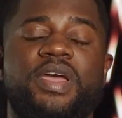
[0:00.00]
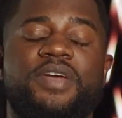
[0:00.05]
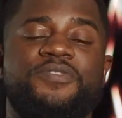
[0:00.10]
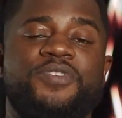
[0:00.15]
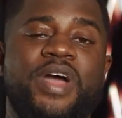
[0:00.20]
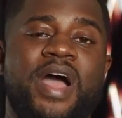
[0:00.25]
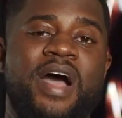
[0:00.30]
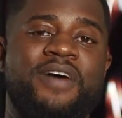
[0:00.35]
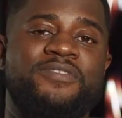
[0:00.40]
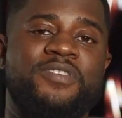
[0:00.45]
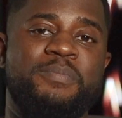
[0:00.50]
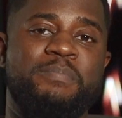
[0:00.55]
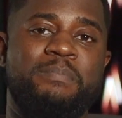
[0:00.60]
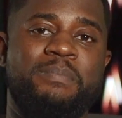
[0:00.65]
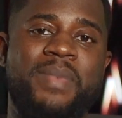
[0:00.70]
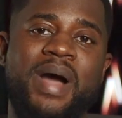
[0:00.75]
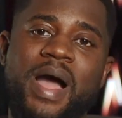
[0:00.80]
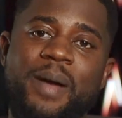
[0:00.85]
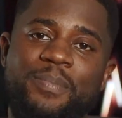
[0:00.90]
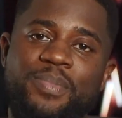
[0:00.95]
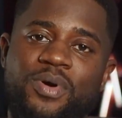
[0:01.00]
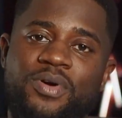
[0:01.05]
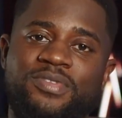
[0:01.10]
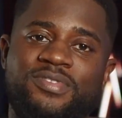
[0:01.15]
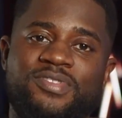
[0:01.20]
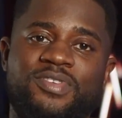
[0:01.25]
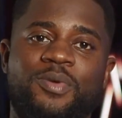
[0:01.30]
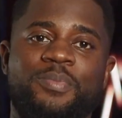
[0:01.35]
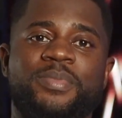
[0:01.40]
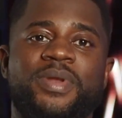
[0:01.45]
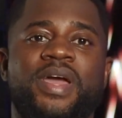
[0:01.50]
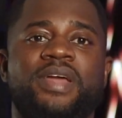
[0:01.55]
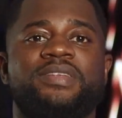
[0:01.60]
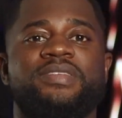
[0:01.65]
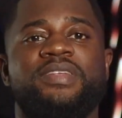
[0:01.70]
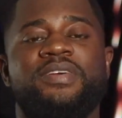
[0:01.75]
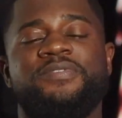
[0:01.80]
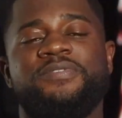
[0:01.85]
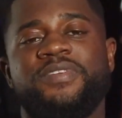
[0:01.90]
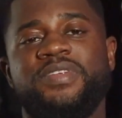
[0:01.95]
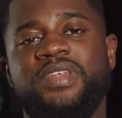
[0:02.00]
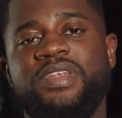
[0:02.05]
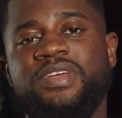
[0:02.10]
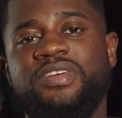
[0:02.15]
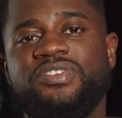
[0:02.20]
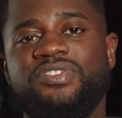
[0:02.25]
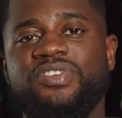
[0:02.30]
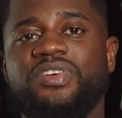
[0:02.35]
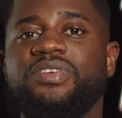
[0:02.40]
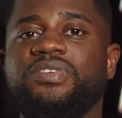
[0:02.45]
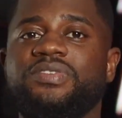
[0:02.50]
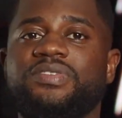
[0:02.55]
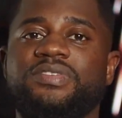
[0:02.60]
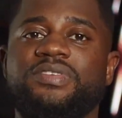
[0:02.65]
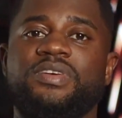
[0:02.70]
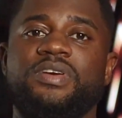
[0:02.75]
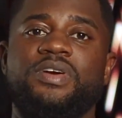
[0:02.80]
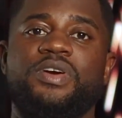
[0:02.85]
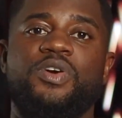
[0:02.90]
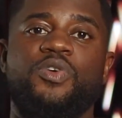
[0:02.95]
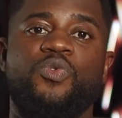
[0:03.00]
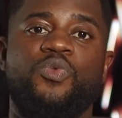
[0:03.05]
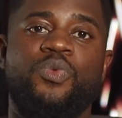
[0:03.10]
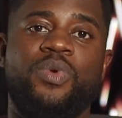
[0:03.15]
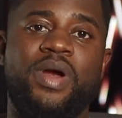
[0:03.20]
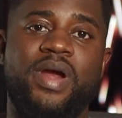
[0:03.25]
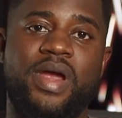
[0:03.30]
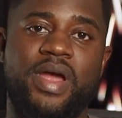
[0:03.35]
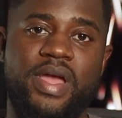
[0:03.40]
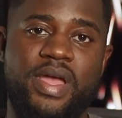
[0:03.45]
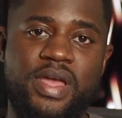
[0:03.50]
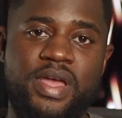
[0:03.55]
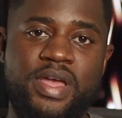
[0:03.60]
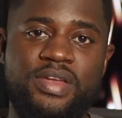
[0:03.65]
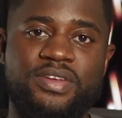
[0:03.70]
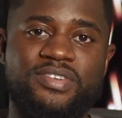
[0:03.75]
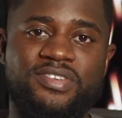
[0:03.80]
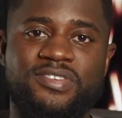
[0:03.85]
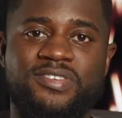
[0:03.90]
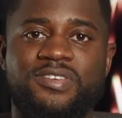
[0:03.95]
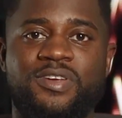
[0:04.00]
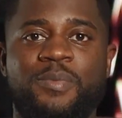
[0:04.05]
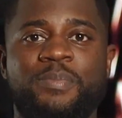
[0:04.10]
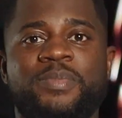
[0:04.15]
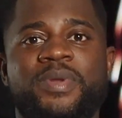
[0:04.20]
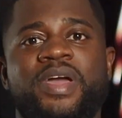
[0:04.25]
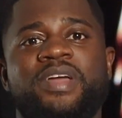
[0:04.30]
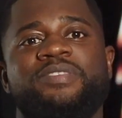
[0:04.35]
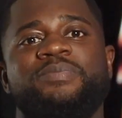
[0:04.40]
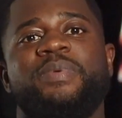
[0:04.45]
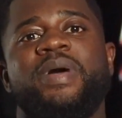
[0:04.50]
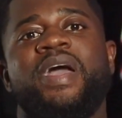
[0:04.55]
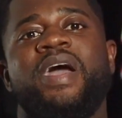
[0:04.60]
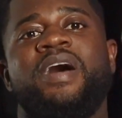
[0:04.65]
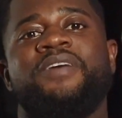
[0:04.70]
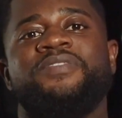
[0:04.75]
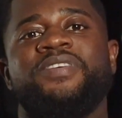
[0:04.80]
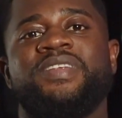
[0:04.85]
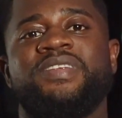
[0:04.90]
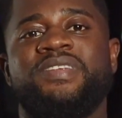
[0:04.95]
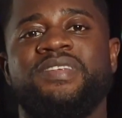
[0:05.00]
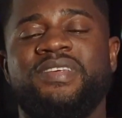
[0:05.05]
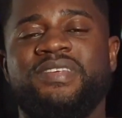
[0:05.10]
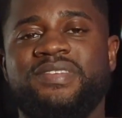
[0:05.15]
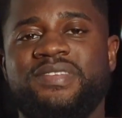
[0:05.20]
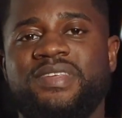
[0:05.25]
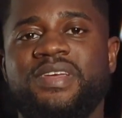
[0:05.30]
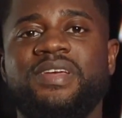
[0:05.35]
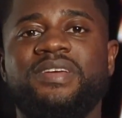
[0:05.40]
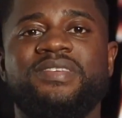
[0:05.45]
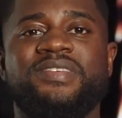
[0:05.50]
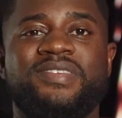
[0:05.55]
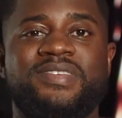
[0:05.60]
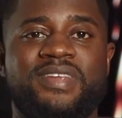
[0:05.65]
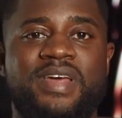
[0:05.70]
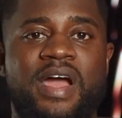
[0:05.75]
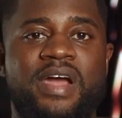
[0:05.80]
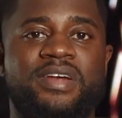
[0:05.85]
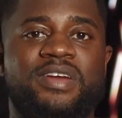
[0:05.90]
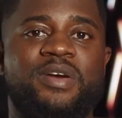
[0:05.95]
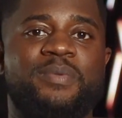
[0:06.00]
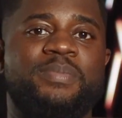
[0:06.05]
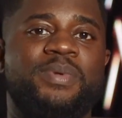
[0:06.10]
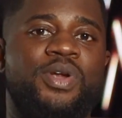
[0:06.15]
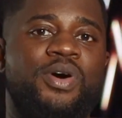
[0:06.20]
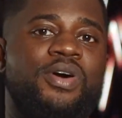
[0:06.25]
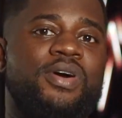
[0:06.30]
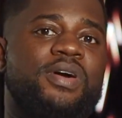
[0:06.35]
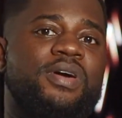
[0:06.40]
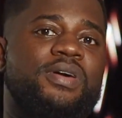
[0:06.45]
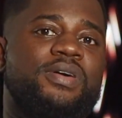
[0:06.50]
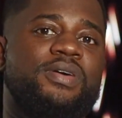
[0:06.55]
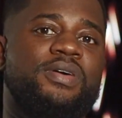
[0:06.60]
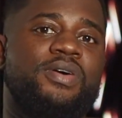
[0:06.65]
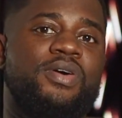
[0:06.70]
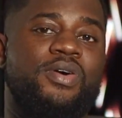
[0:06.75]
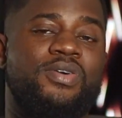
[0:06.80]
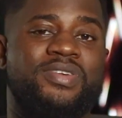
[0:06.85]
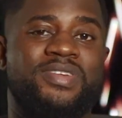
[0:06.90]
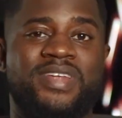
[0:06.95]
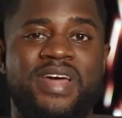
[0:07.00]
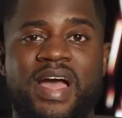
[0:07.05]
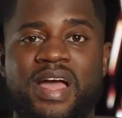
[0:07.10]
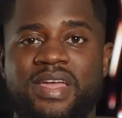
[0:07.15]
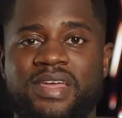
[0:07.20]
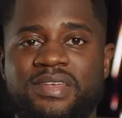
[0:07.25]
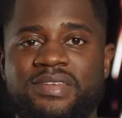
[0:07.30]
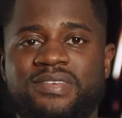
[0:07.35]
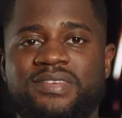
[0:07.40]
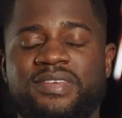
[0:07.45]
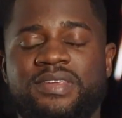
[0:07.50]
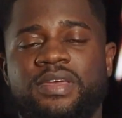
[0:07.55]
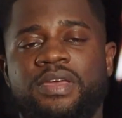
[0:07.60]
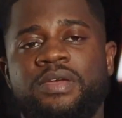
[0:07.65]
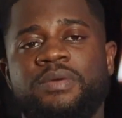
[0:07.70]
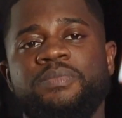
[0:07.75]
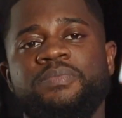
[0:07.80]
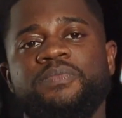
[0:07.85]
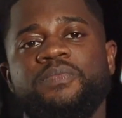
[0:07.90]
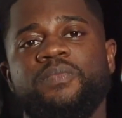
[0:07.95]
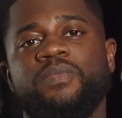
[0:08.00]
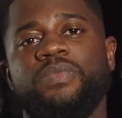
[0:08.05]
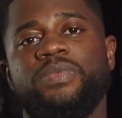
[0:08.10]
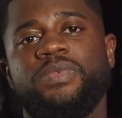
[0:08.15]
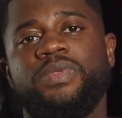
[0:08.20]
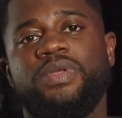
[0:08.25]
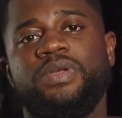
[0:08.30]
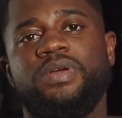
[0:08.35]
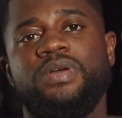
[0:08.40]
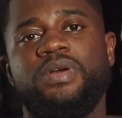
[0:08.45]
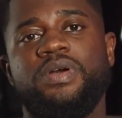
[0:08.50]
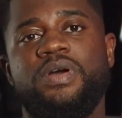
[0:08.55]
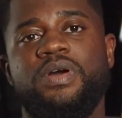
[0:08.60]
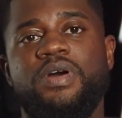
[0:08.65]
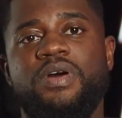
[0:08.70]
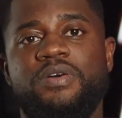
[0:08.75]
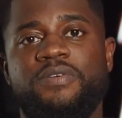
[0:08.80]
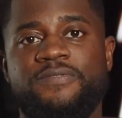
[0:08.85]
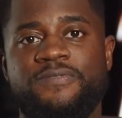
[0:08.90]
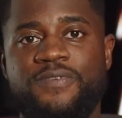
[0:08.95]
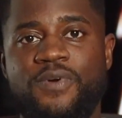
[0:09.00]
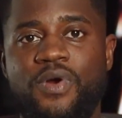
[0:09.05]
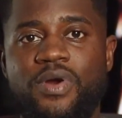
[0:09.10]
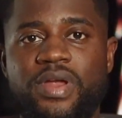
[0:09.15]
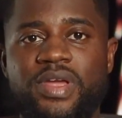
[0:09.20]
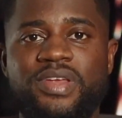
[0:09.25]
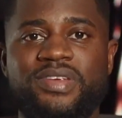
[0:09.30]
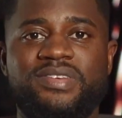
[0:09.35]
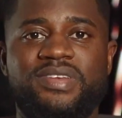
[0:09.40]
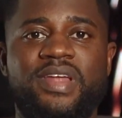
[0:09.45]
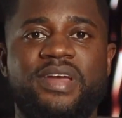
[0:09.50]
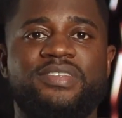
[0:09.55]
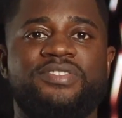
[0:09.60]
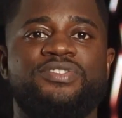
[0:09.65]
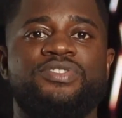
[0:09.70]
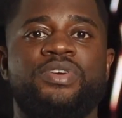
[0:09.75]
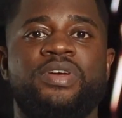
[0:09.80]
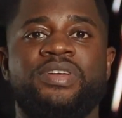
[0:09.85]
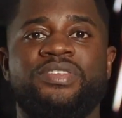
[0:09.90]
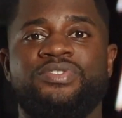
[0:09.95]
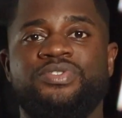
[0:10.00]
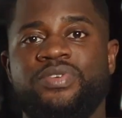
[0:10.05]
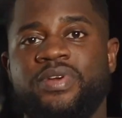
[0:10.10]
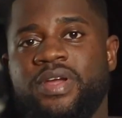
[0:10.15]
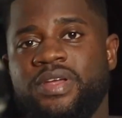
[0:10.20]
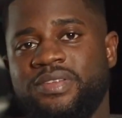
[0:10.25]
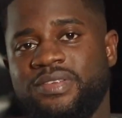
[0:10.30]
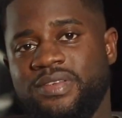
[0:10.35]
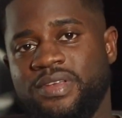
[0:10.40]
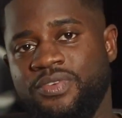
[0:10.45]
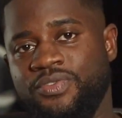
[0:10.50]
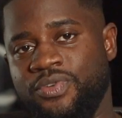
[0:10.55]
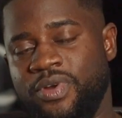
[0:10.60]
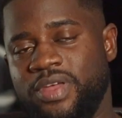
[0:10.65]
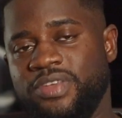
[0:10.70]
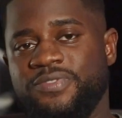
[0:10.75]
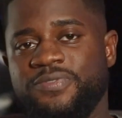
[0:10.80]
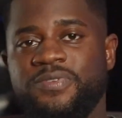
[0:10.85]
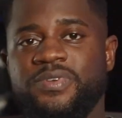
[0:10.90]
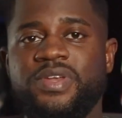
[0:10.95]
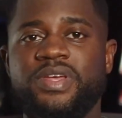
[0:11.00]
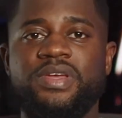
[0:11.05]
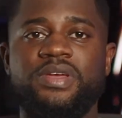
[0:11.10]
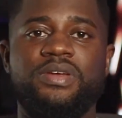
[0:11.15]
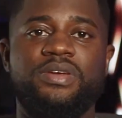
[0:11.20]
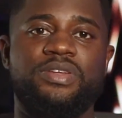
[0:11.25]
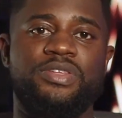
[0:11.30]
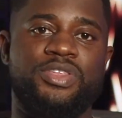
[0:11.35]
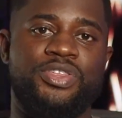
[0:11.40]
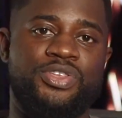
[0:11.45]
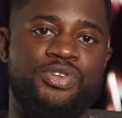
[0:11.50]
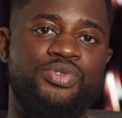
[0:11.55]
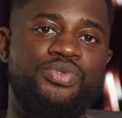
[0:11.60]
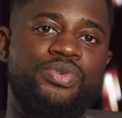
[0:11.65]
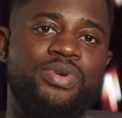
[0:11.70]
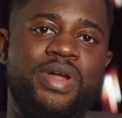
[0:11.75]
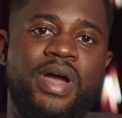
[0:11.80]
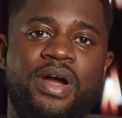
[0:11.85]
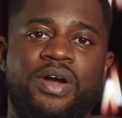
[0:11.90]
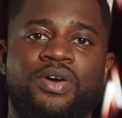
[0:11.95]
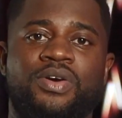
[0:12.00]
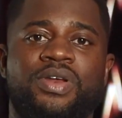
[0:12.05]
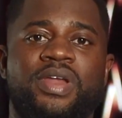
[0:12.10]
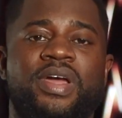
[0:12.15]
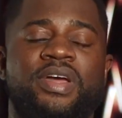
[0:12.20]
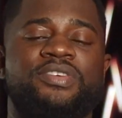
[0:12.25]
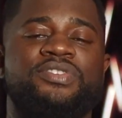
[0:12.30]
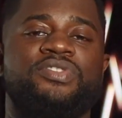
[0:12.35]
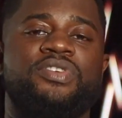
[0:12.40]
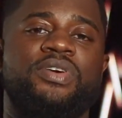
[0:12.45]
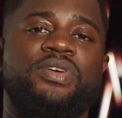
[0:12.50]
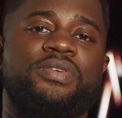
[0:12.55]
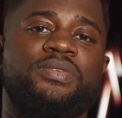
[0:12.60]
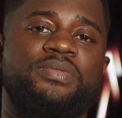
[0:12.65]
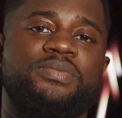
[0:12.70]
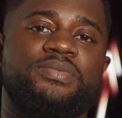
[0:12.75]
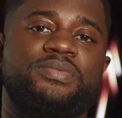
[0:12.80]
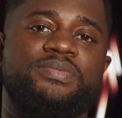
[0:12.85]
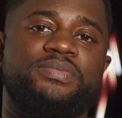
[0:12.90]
if you have a map of subnet definitions where each subnet might have a distinct CIDR block or tagging scheme, for each lets you iterate gracefully through that collection.